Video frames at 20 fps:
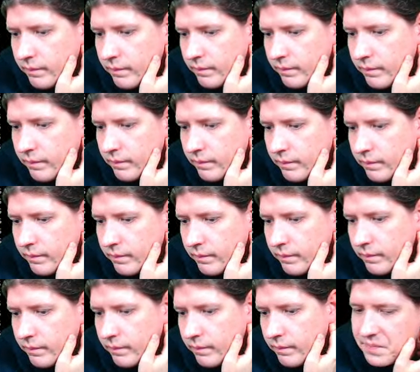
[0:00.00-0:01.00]
But
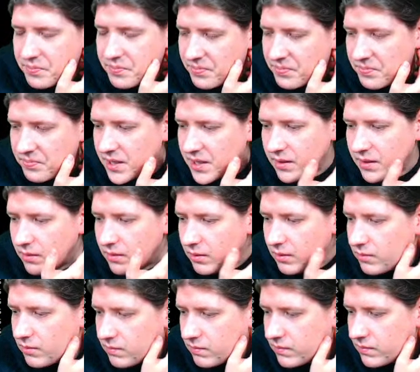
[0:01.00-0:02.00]
I don't know.
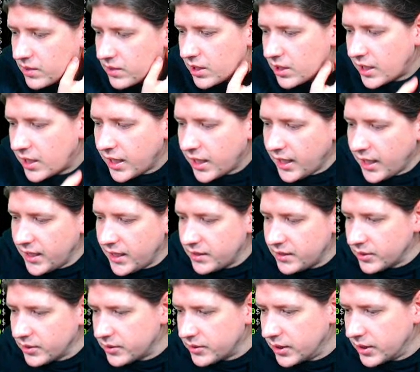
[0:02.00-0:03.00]
I
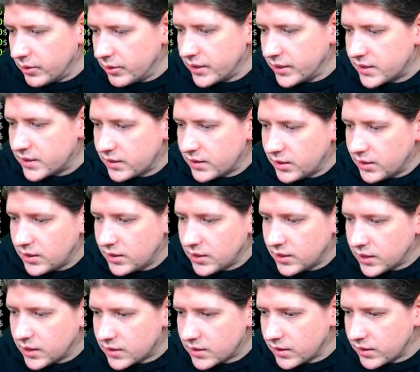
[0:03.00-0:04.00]
don't know is
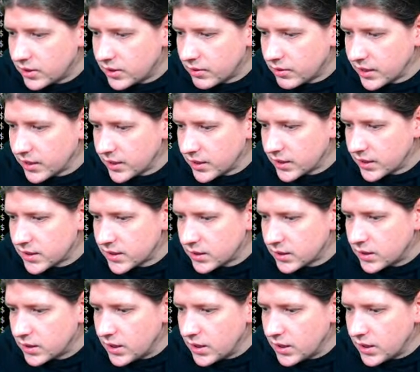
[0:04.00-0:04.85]
the correct answer.